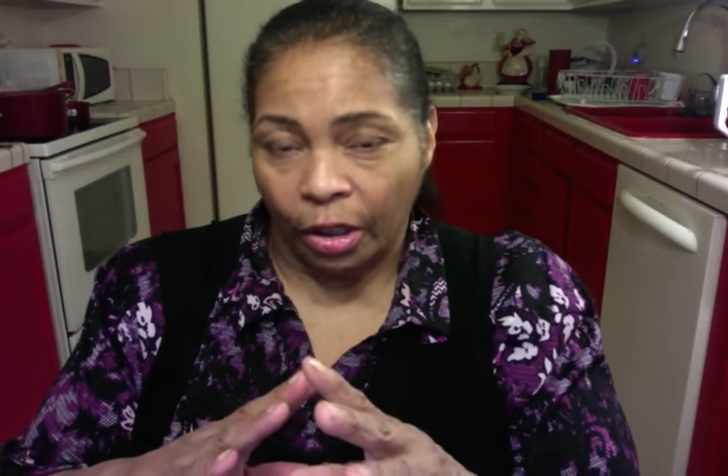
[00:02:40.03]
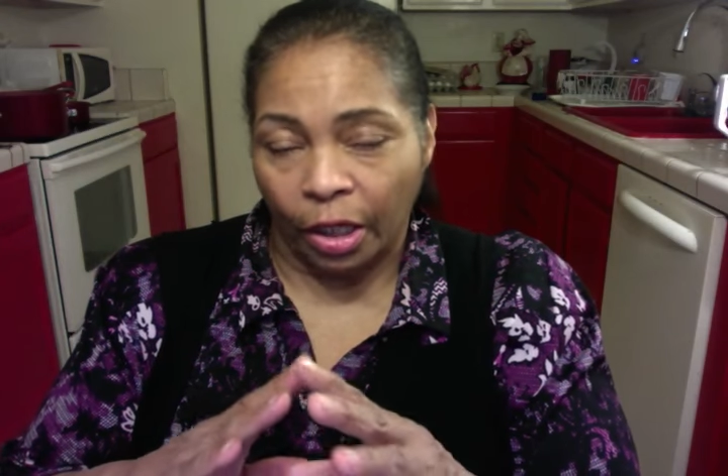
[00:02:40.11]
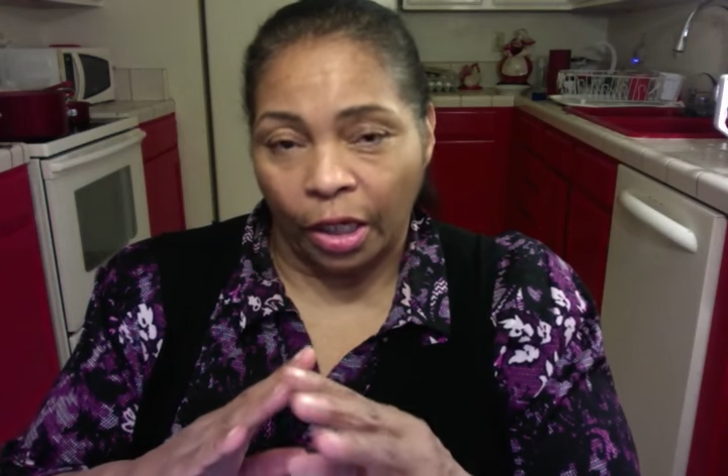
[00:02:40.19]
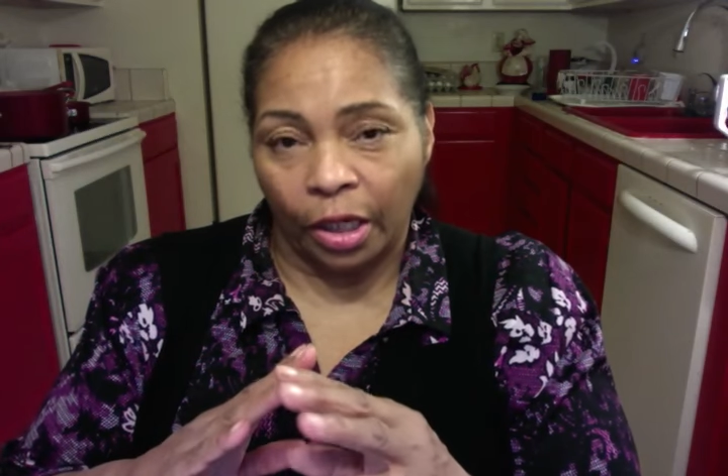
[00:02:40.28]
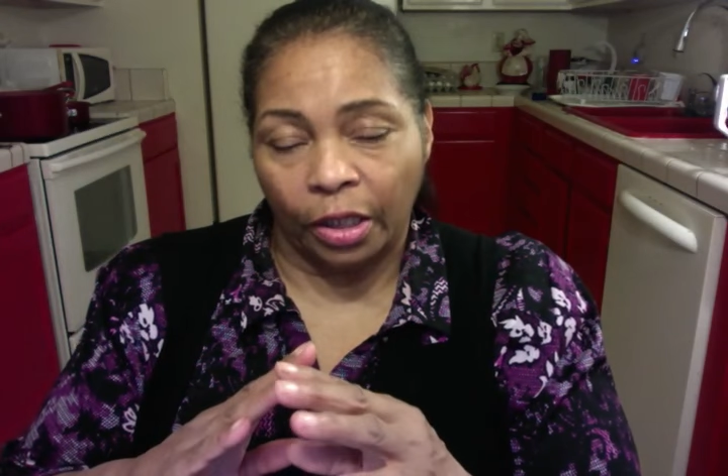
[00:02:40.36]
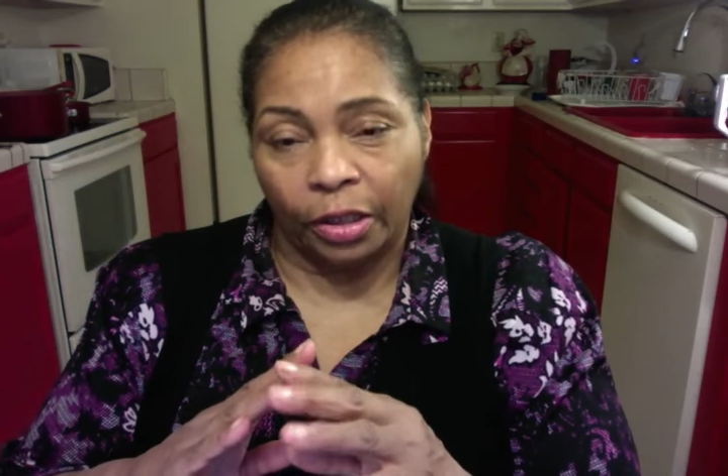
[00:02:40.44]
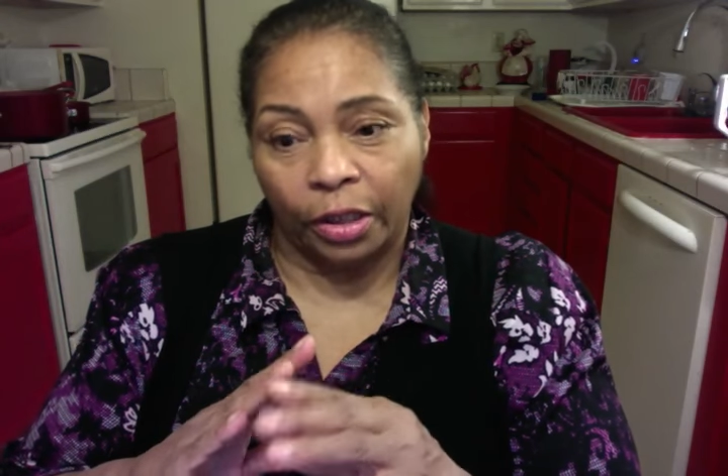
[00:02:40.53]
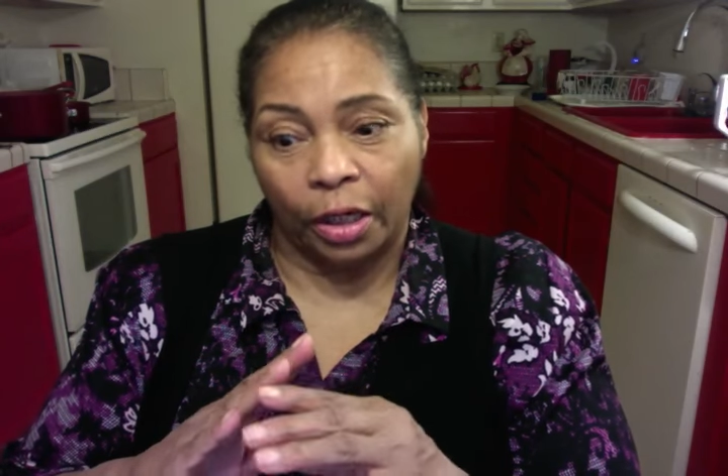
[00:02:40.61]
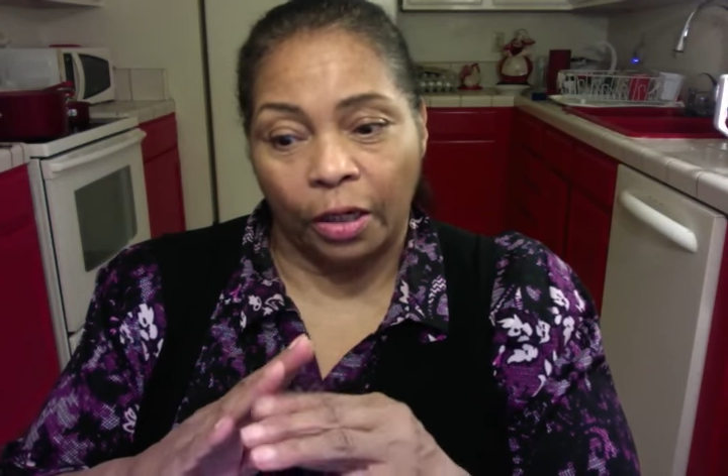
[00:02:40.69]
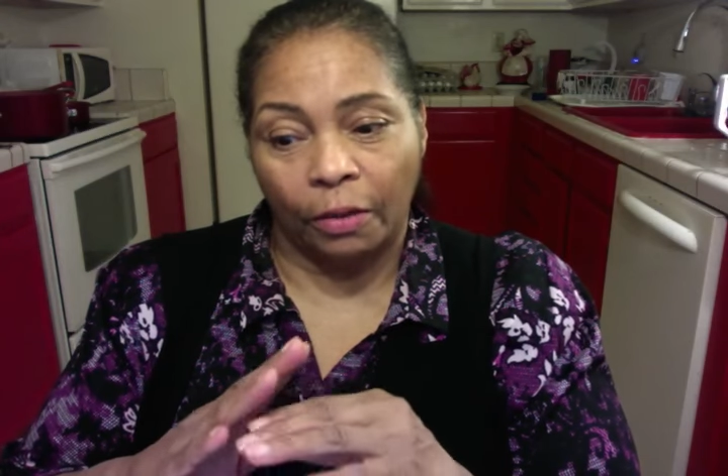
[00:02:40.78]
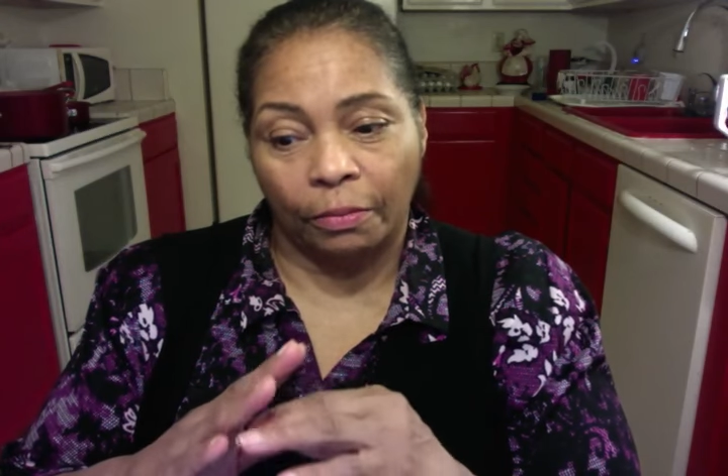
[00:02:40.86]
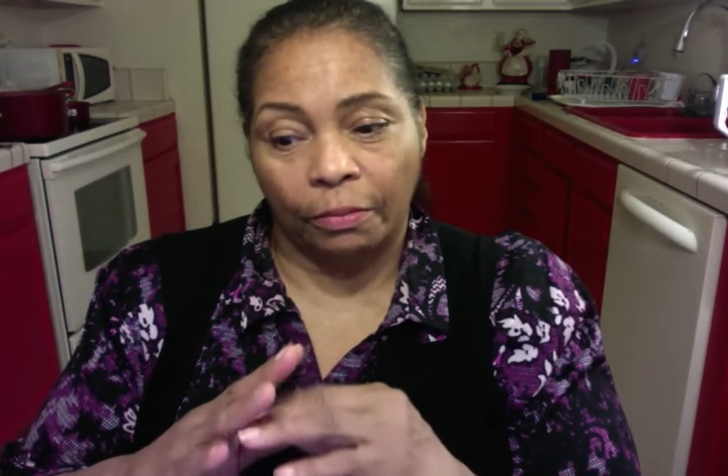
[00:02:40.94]
And
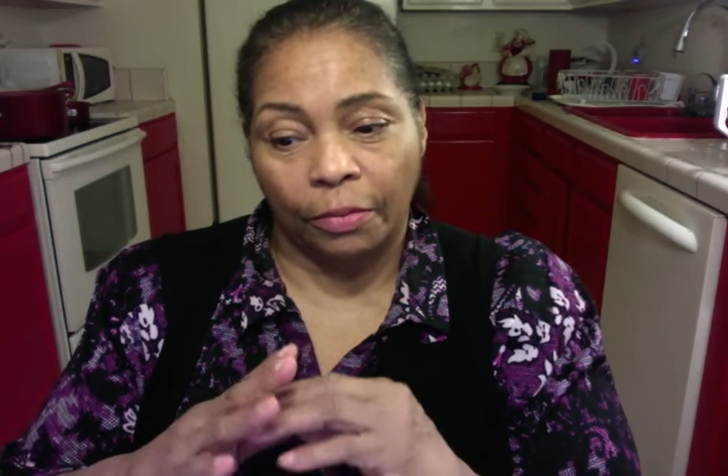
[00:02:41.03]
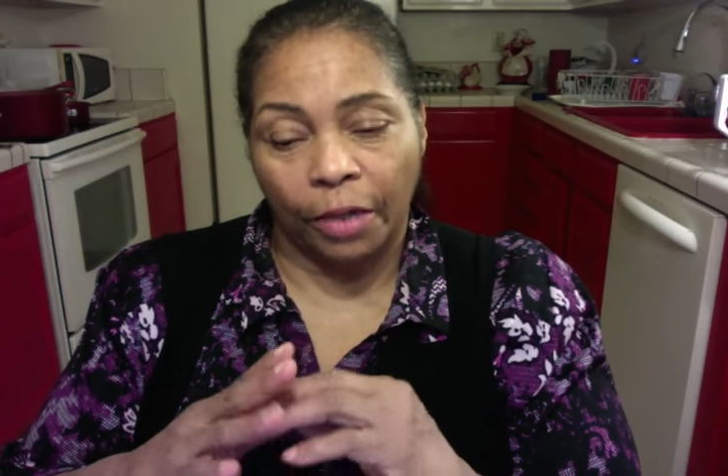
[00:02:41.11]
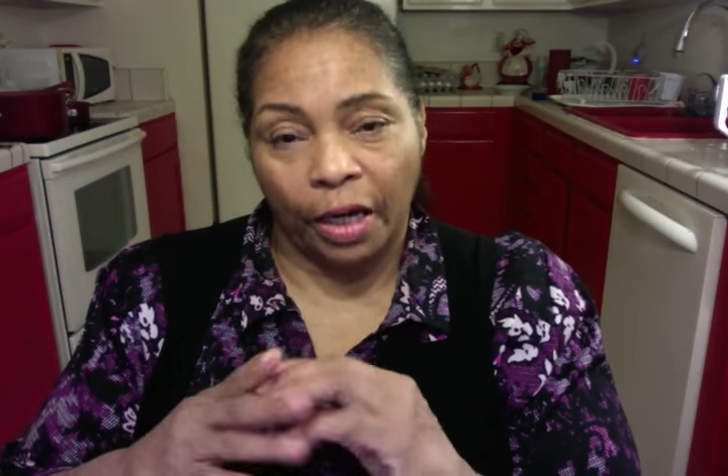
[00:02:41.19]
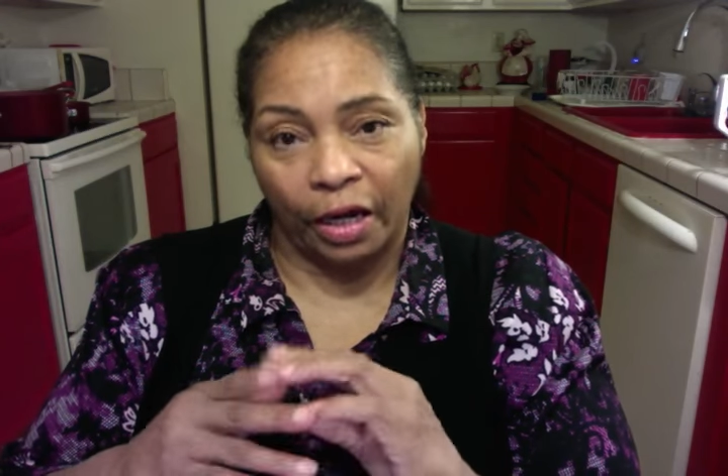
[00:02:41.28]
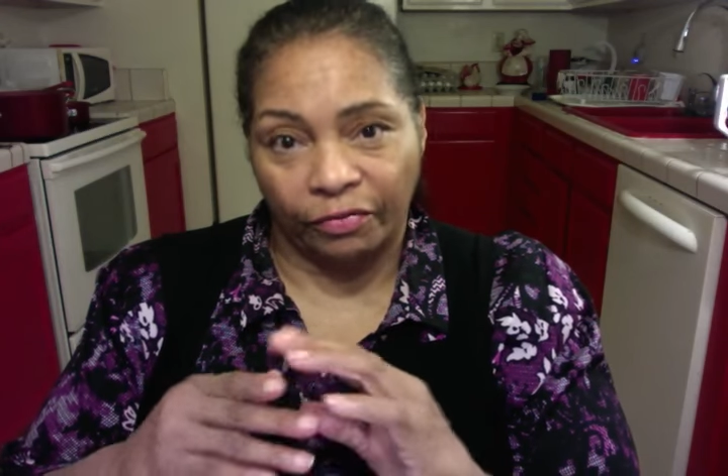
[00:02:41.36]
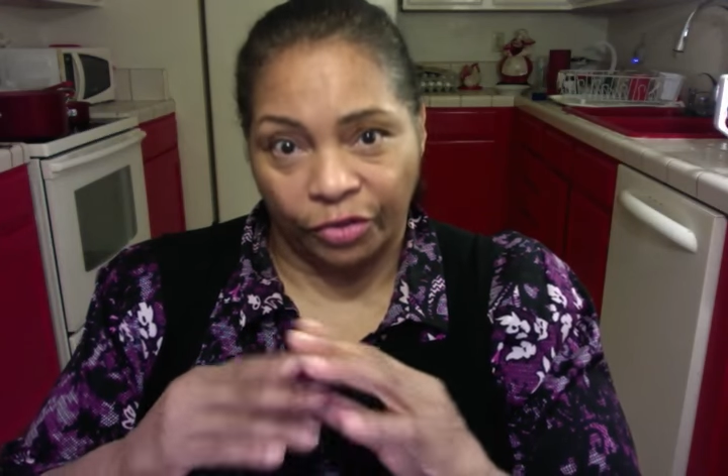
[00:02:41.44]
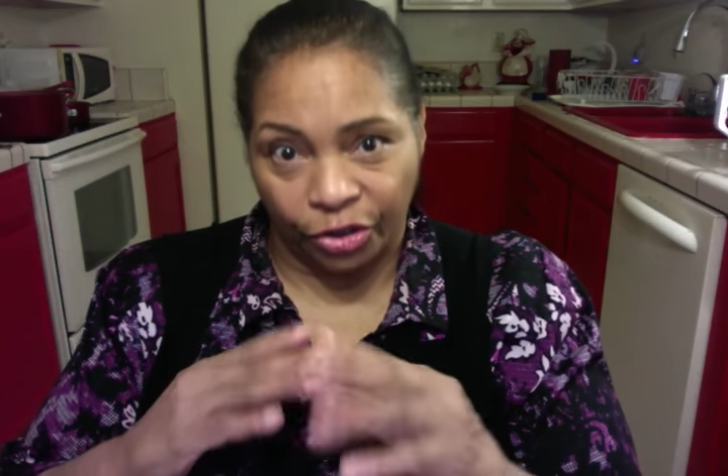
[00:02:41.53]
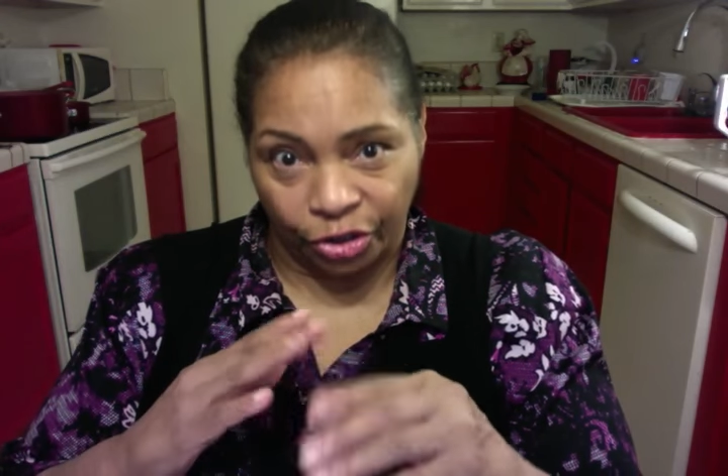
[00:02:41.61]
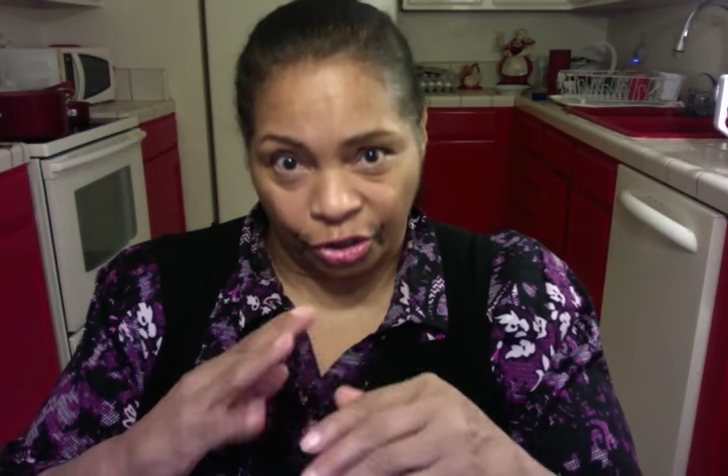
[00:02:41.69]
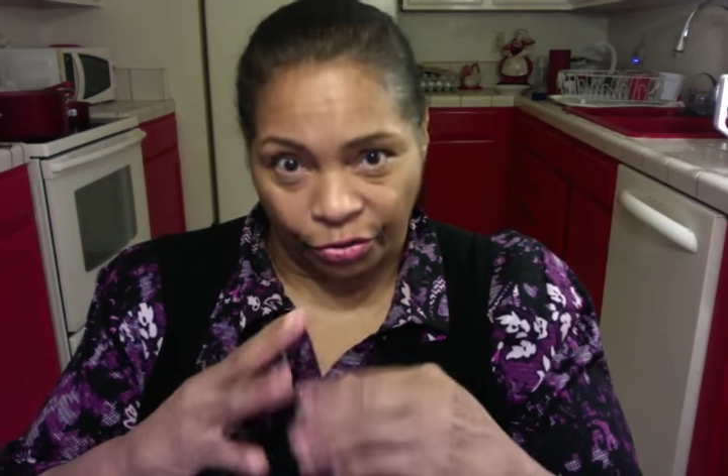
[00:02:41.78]
I have to share